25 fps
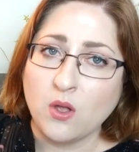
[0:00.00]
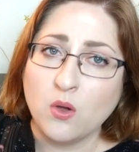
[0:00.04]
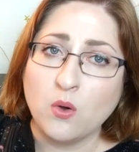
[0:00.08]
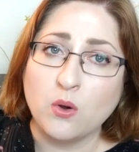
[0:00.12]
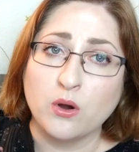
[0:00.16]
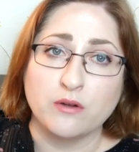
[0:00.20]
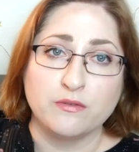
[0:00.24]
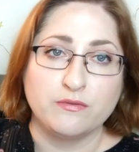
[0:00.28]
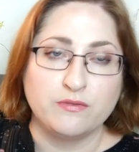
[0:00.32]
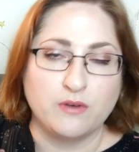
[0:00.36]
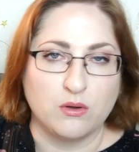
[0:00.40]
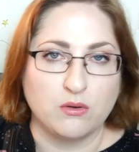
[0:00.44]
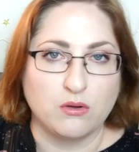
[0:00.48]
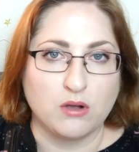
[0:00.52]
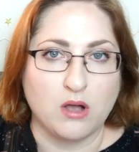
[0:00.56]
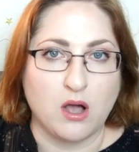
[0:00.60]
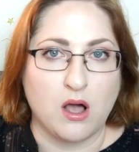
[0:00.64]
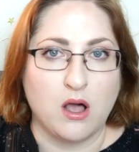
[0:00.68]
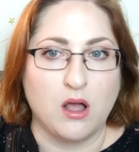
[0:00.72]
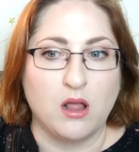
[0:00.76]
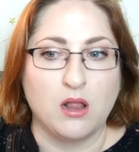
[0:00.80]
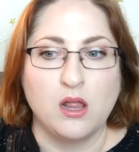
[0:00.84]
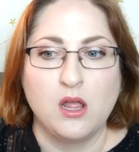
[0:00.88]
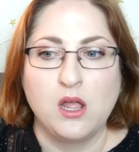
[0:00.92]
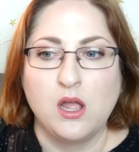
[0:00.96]
or a phone
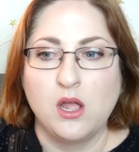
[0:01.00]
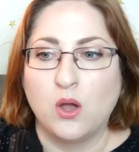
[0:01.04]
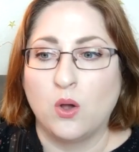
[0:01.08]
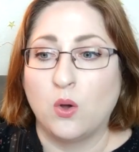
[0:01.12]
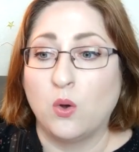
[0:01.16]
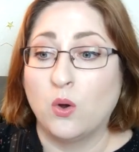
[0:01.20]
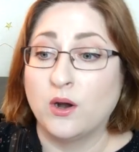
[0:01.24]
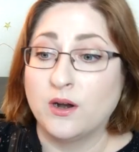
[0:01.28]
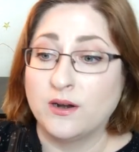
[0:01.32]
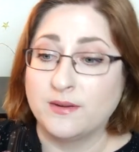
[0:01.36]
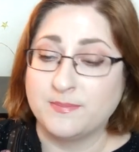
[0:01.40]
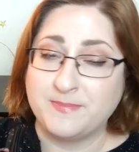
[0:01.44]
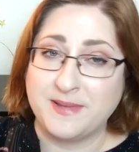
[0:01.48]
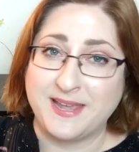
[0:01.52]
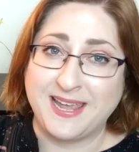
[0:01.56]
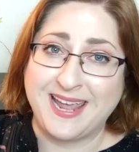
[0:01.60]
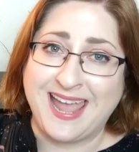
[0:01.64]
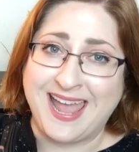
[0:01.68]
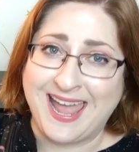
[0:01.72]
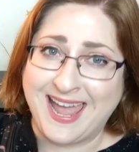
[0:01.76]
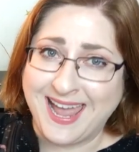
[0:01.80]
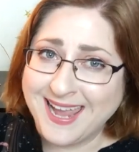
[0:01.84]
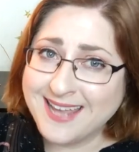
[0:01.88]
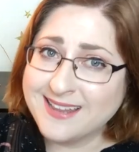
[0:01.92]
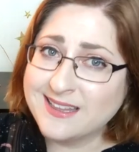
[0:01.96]
call or being,
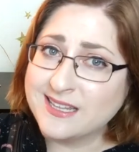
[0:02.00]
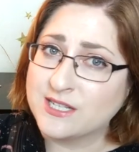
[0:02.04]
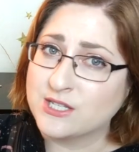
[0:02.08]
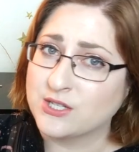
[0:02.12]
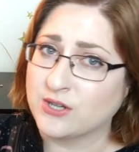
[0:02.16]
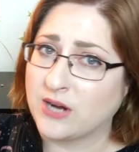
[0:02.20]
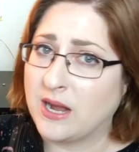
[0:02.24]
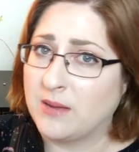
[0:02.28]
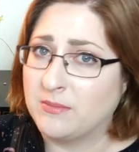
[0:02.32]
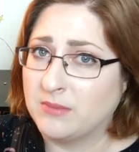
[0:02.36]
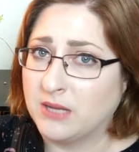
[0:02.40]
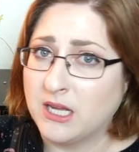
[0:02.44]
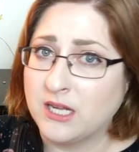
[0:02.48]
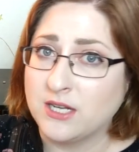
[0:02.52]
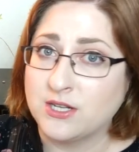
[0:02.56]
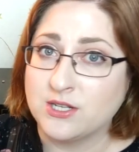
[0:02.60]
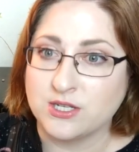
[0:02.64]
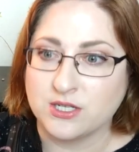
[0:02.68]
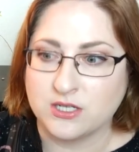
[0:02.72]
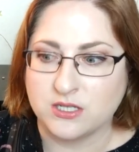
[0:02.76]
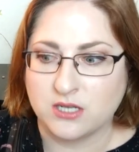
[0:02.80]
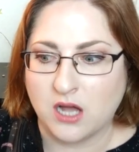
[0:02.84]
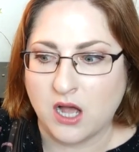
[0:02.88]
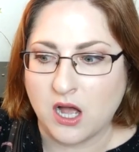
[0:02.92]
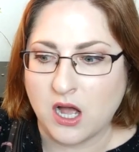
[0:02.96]
hey, let's grab
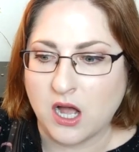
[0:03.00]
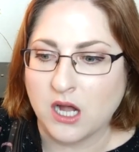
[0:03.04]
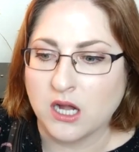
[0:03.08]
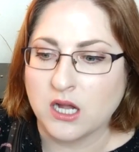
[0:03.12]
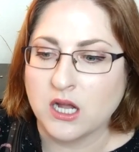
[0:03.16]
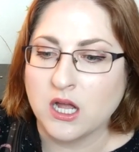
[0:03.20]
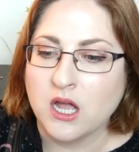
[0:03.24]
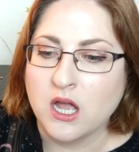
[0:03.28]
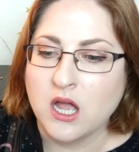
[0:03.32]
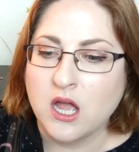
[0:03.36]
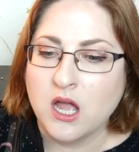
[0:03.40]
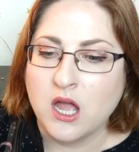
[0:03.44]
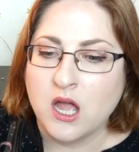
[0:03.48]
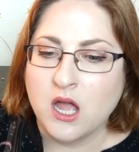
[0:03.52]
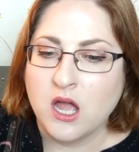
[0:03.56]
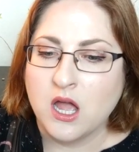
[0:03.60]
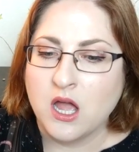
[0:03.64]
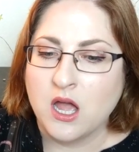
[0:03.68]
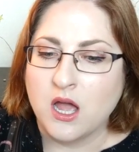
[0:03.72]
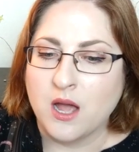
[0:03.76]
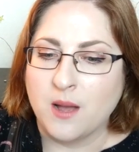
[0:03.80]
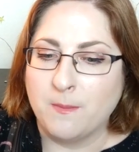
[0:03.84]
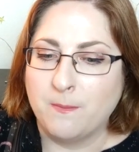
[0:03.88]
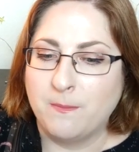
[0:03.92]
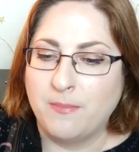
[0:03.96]
lunch and talk.
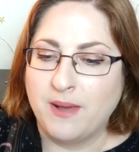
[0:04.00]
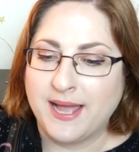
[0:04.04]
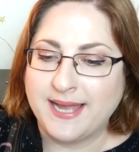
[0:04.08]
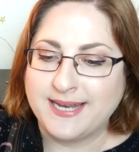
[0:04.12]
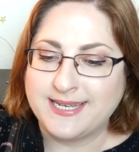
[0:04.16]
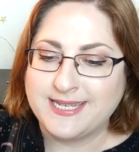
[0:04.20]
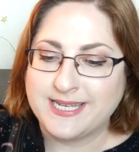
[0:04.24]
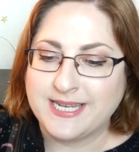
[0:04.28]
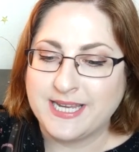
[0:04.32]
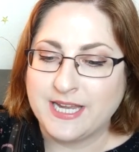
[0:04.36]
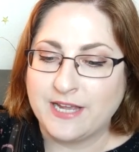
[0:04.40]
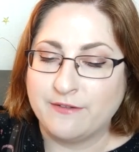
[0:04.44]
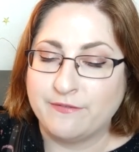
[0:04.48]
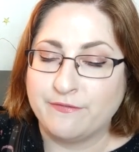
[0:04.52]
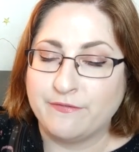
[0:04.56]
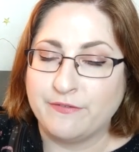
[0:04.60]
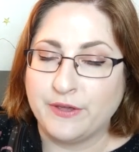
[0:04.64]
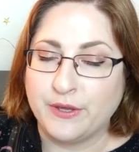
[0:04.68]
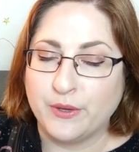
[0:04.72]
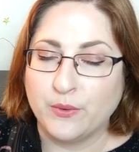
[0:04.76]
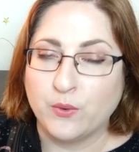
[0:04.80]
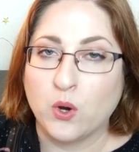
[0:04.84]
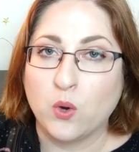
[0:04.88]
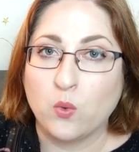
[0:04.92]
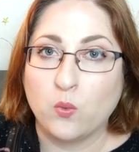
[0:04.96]
But if
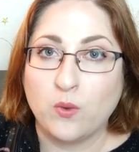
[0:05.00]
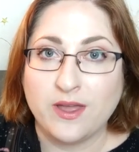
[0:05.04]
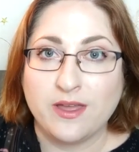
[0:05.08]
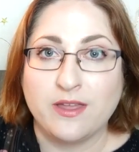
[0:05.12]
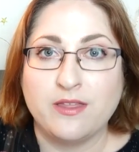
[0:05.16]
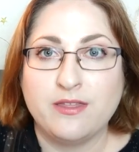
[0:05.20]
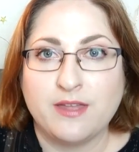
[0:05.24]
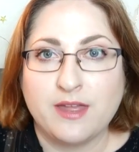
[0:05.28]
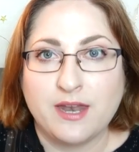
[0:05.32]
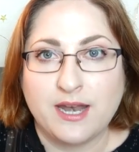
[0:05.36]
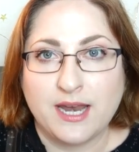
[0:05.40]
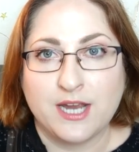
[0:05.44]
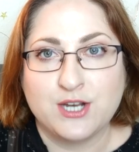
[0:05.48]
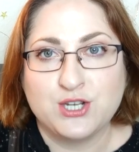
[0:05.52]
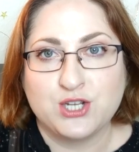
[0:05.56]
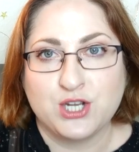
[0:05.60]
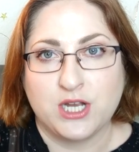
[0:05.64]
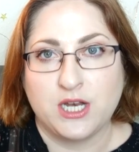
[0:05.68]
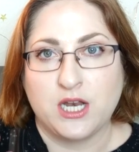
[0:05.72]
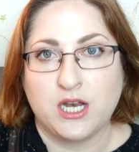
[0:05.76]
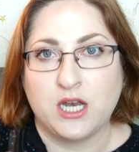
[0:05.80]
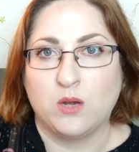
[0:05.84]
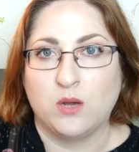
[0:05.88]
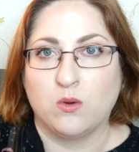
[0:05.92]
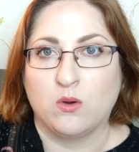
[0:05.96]
you are with an
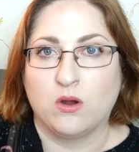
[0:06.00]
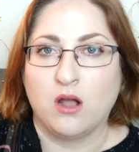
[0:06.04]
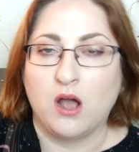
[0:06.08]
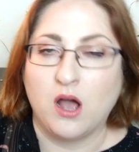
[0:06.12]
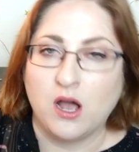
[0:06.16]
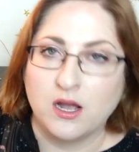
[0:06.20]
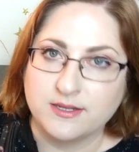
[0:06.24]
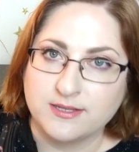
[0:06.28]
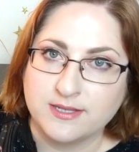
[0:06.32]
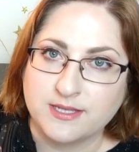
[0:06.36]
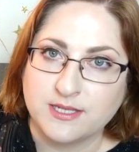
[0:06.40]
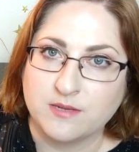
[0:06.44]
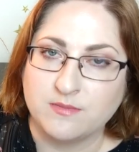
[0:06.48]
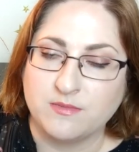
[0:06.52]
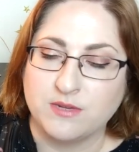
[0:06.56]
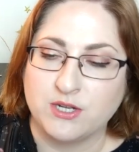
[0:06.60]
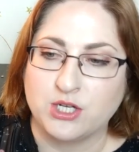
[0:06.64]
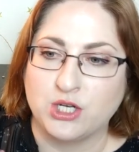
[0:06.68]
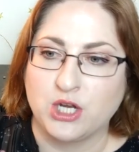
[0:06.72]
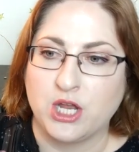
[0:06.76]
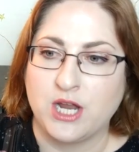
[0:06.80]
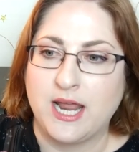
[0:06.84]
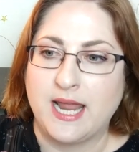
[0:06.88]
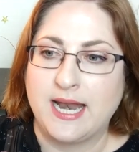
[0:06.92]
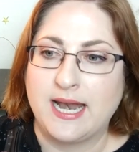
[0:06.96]
agent and you are on
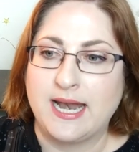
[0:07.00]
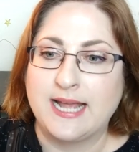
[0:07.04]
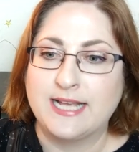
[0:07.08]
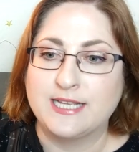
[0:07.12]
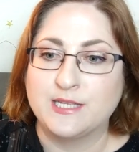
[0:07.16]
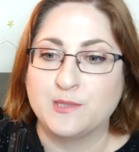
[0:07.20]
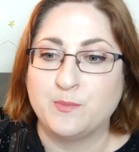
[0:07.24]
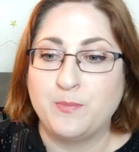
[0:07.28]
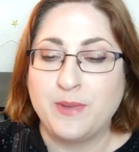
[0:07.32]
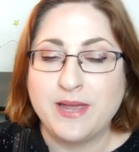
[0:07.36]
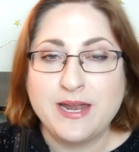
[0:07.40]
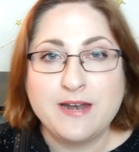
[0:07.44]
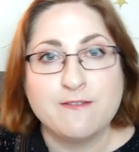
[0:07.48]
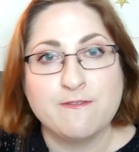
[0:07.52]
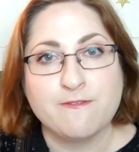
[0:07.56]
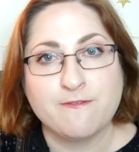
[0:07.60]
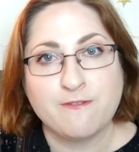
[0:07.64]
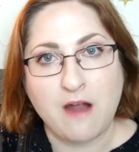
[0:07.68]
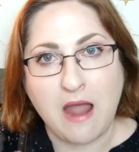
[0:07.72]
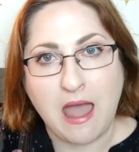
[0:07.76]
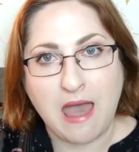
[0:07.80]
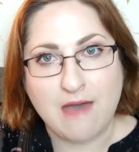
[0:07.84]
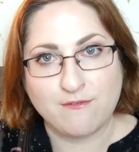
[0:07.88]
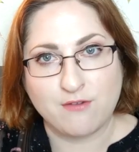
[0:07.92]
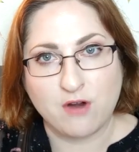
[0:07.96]
submission and it has been
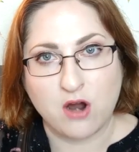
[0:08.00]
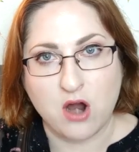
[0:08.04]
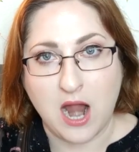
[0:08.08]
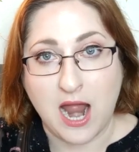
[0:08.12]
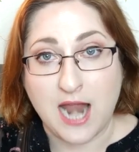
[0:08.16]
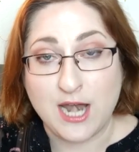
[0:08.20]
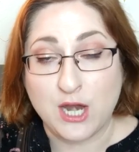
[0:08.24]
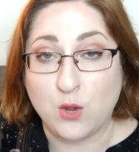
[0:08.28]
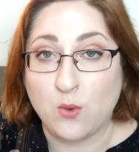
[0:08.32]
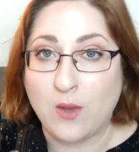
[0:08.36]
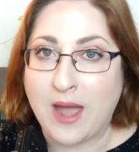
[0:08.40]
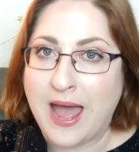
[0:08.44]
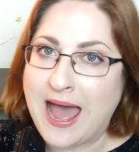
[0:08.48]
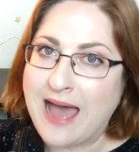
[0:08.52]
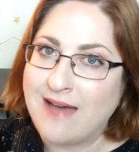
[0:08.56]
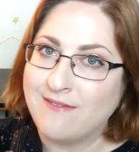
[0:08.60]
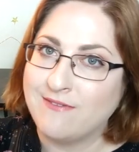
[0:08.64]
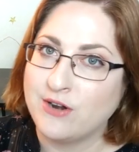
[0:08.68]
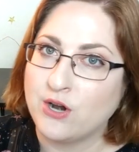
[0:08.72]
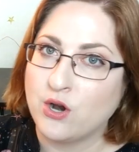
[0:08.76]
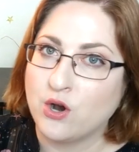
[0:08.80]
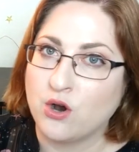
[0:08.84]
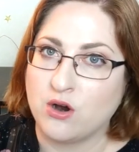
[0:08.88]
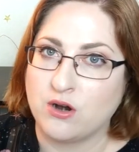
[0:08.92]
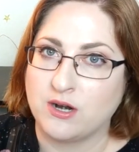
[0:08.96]
forever and you
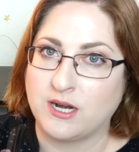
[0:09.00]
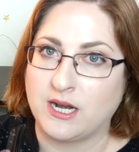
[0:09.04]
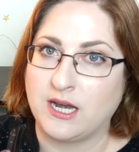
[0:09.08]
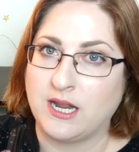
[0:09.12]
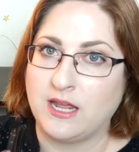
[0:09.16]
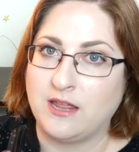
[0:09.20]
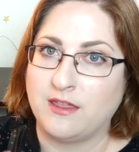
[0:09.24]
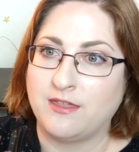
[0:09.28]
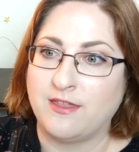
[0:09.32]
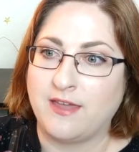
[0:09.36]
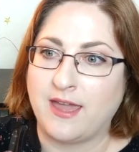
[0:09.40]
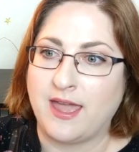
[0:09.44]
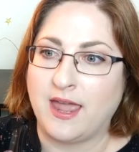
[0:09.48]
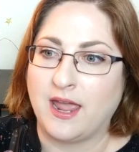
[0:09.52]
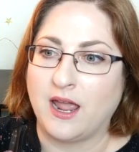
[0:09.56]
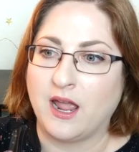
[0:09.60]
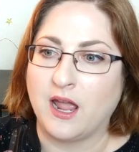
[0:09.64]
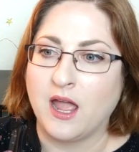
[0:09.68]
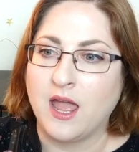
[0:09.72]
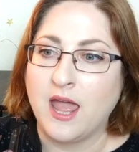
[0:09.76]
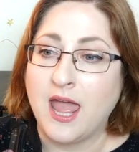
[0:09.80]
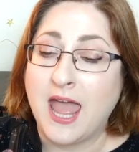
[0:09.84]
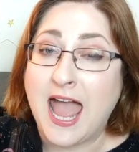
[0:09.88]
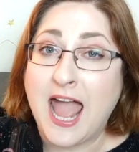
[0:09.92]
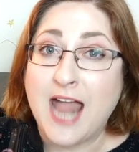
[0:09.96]
haven't heard
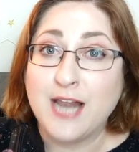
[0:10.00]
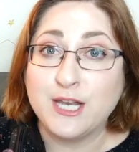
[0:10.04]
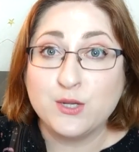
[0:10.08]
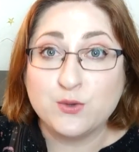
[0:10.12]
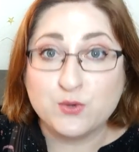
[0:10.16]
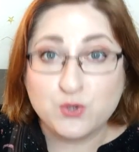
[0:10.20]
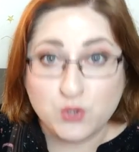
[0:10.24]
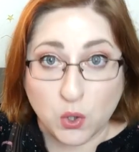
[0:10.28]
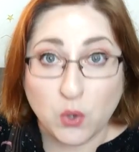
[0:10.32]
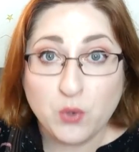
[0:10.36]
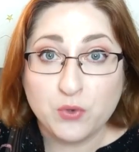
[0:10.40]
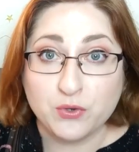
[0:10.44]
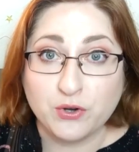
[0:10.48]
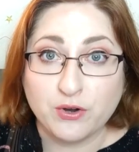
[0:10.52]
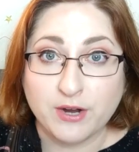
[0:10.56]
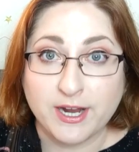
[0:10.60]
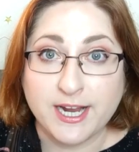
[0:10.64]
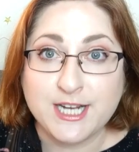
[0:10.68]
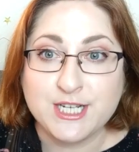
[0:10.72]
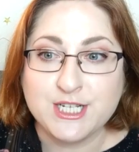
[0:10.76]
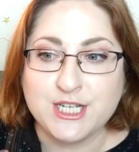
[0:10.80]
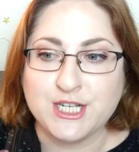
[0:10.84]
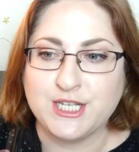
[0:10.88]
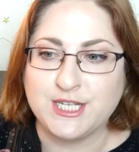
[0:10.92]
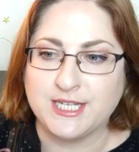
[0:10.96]
anything and you told your
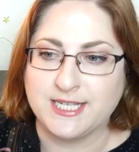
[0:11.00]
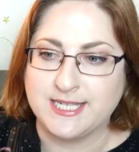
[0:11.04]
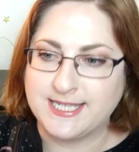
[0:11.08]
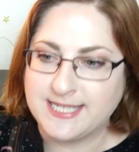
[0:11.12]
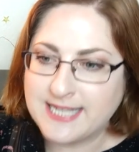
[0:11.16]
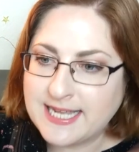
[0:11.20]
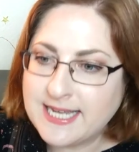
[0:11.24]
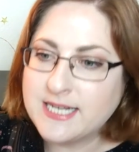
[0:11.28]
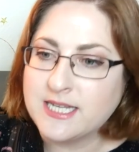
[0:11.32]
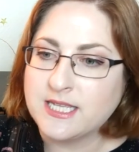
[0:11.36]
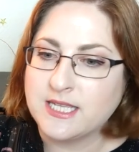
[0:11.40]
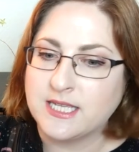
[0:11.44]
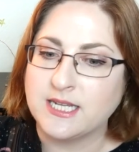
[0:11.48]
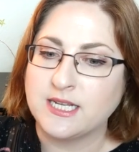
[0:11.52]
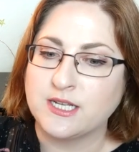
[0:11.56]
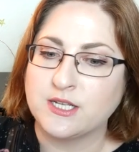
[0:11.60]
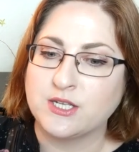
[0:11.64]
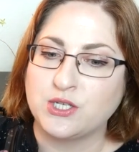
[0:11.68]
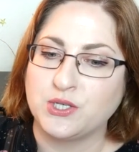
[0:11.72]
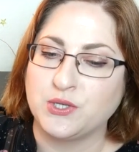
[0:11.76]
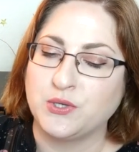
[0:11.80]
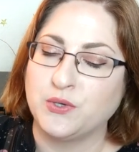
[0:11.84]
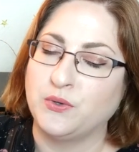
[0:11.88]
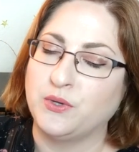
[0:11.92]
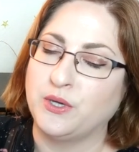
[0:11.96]
agent to send
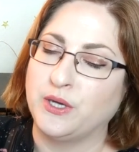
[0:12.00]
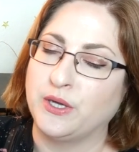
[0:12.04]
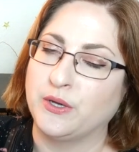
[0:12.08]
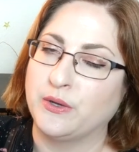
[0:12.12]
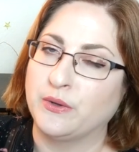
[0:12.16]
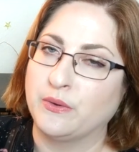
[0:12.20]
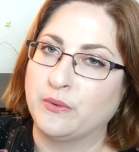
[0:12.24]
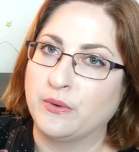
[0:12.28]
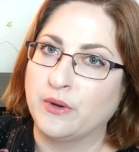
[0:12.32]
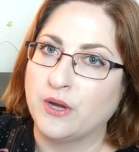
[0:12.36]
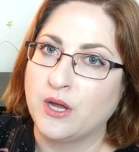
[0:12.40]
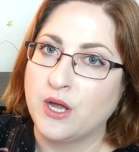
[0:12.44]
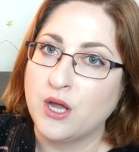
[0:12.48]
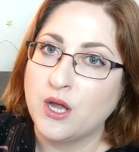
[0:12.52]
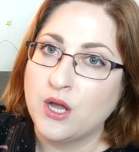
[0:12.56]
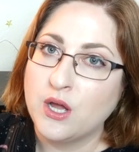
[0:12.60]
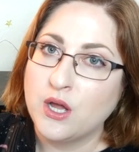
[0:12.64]
things to you,